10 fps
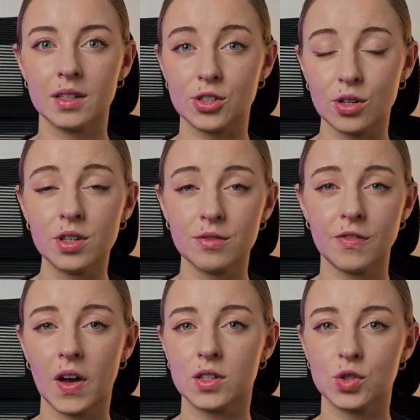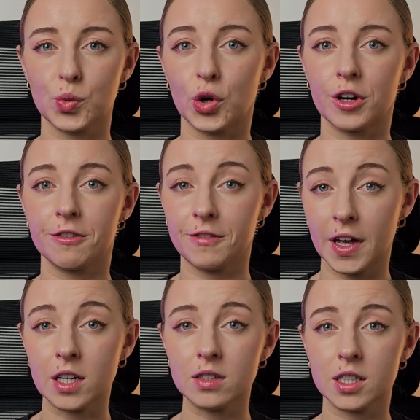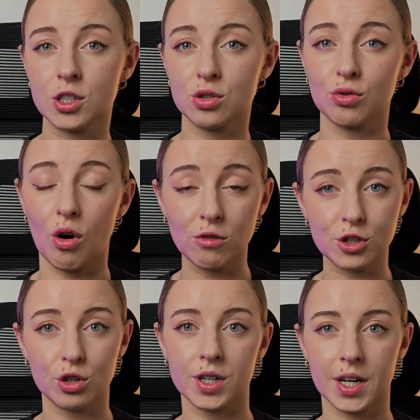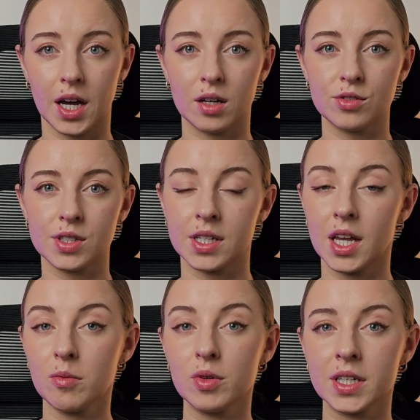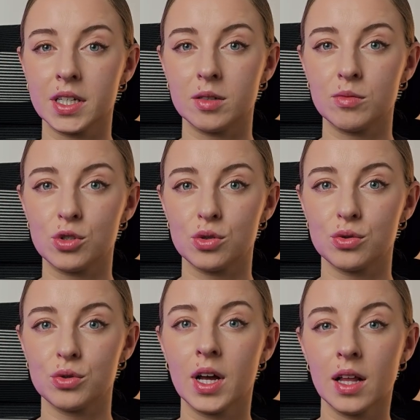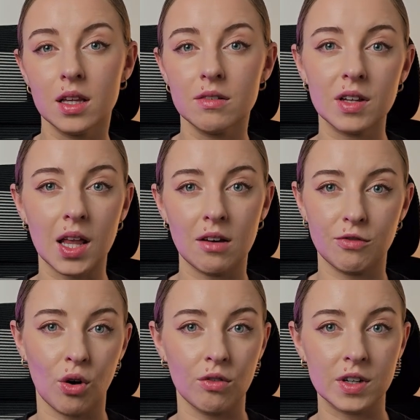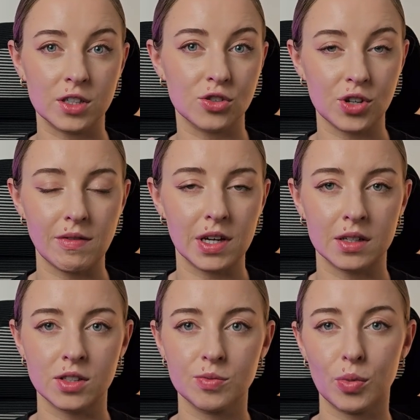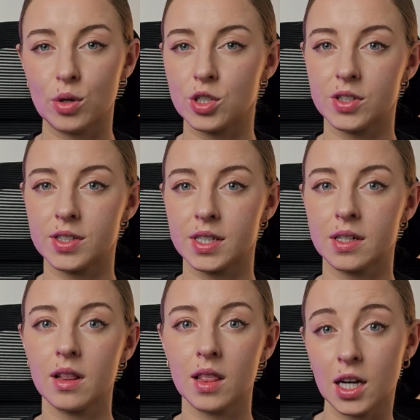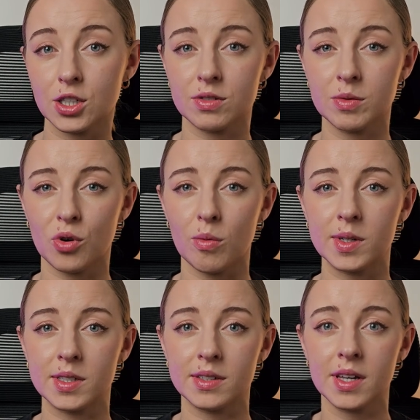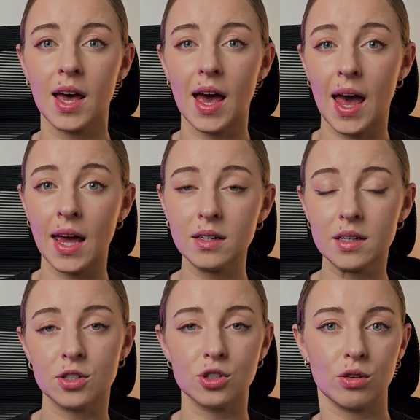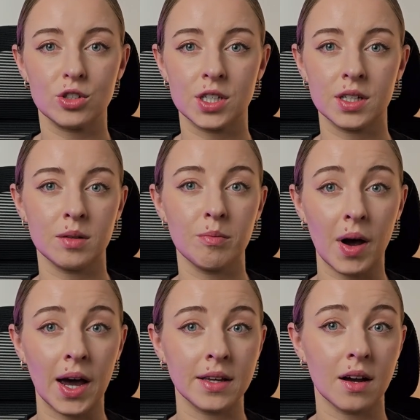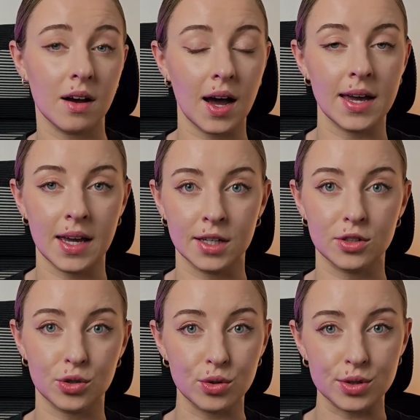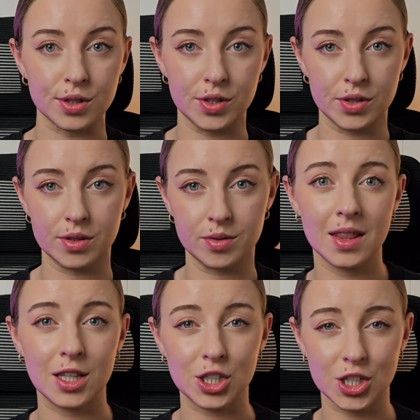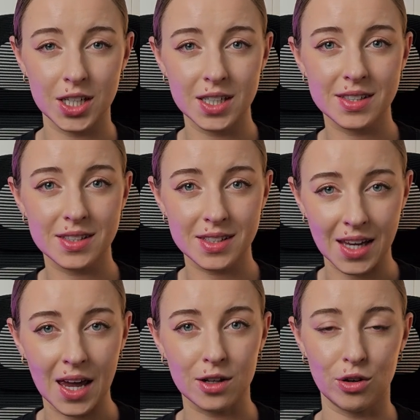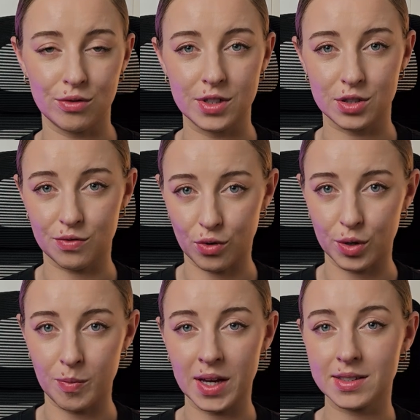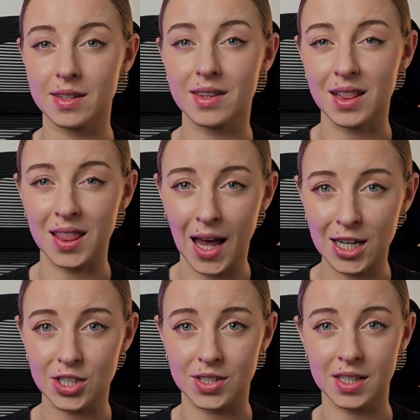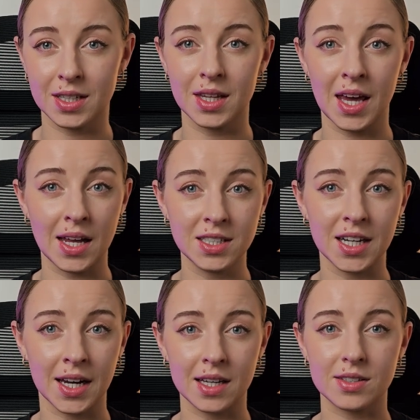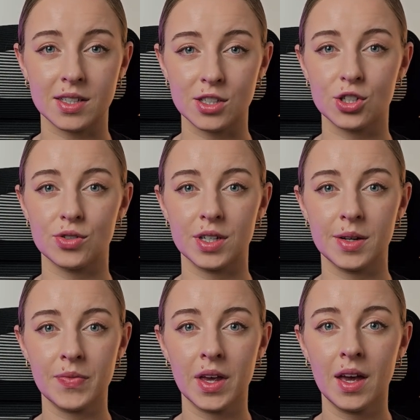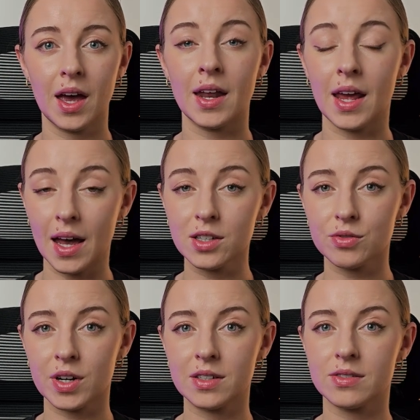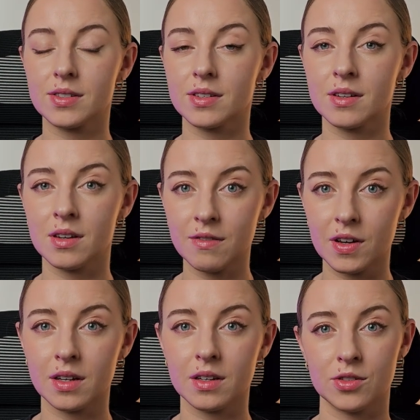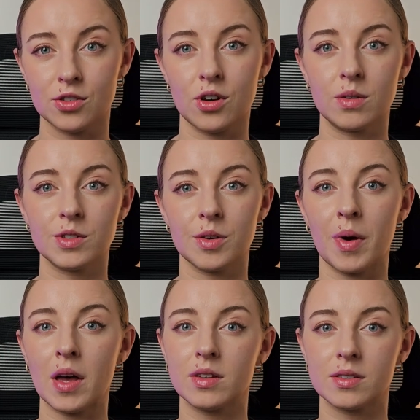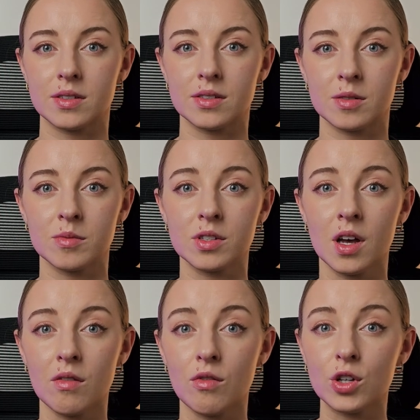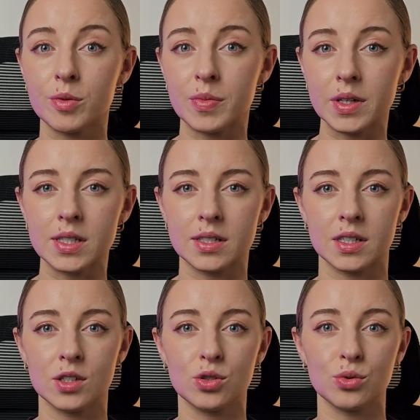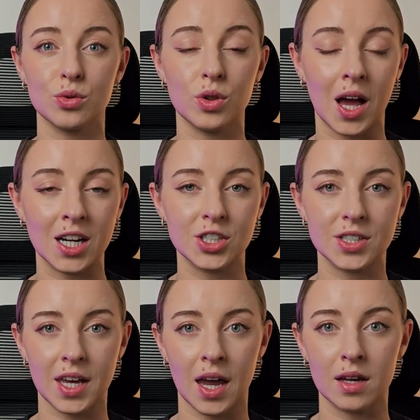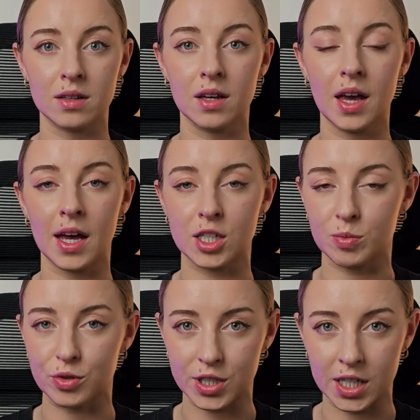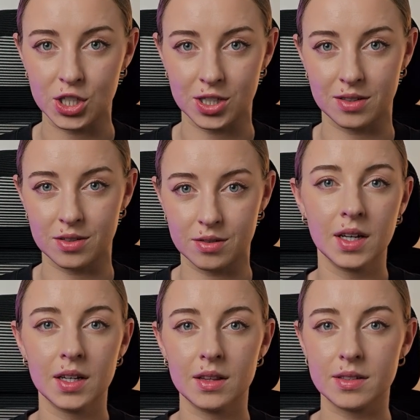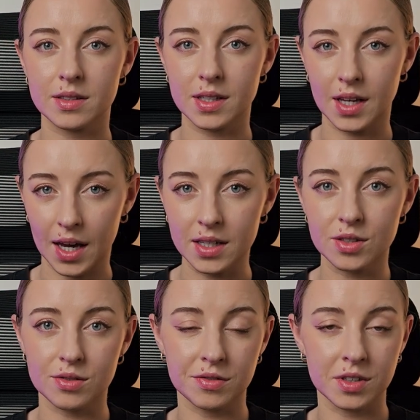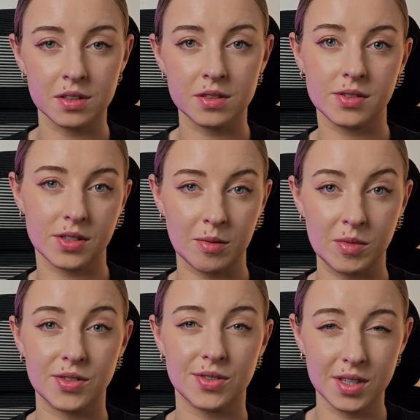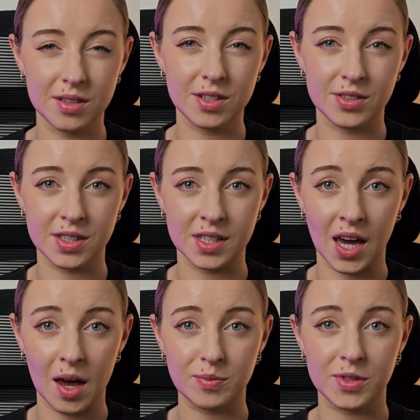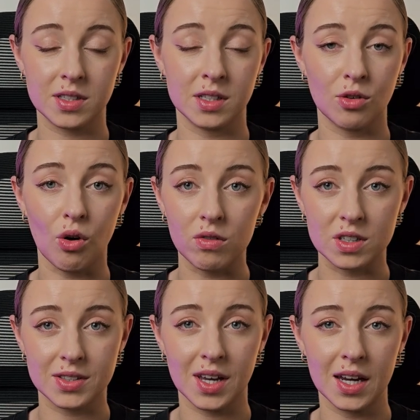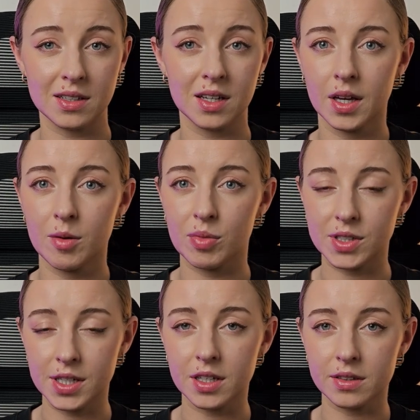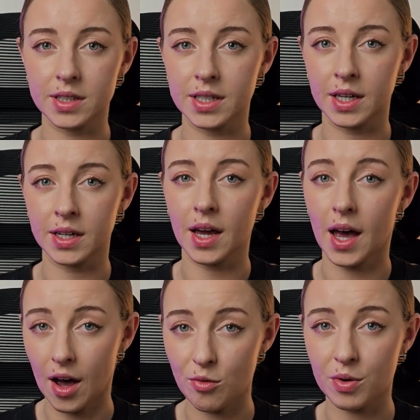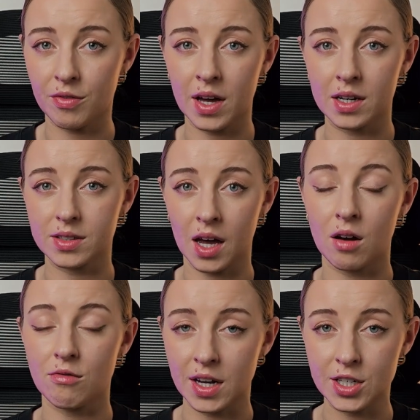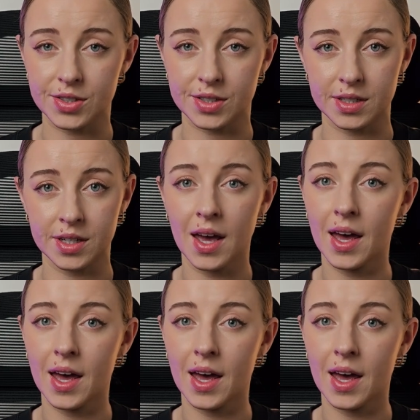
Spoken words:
The stolen funds were funneled into offshore accounts, enabling him to live a life of extravagance, purchasing luxury properties and indulging in buying high-end goods. The sheer scale of this fraud makes it the largest in the NDIS history and has raised significant concerns about the system's vulnerability to large-scale exploitations. This case revealed some serious gaps in oversight, particularly in how providers are registered,